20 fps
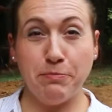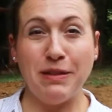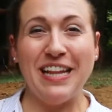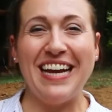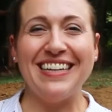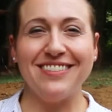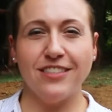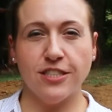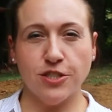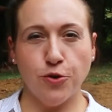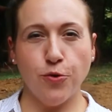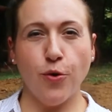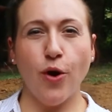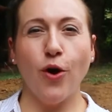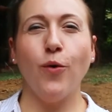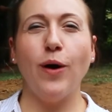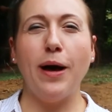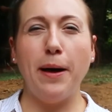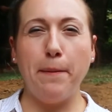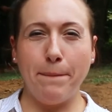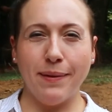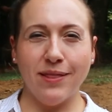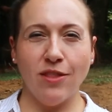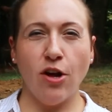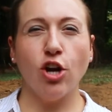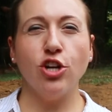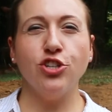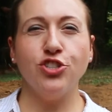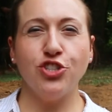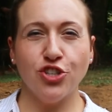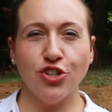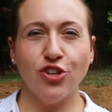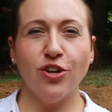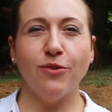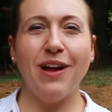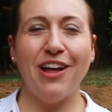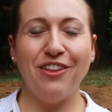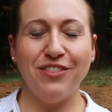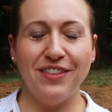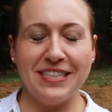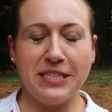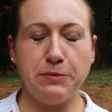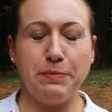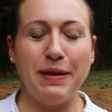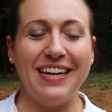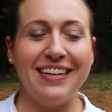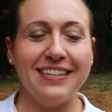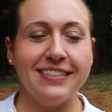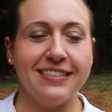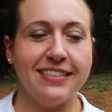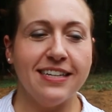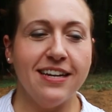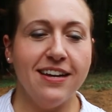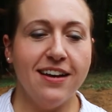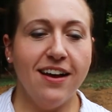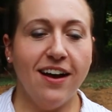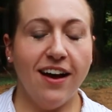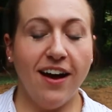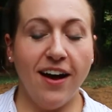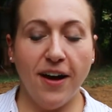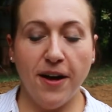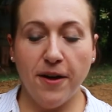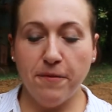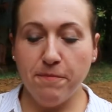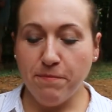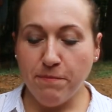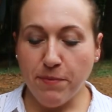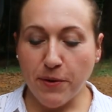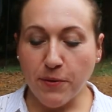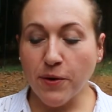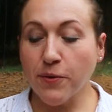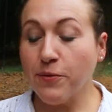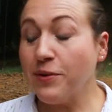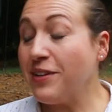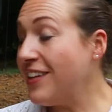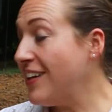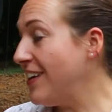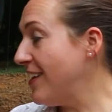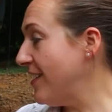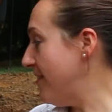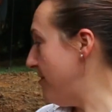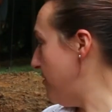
plants grow up larger around the space. Um, but we're really,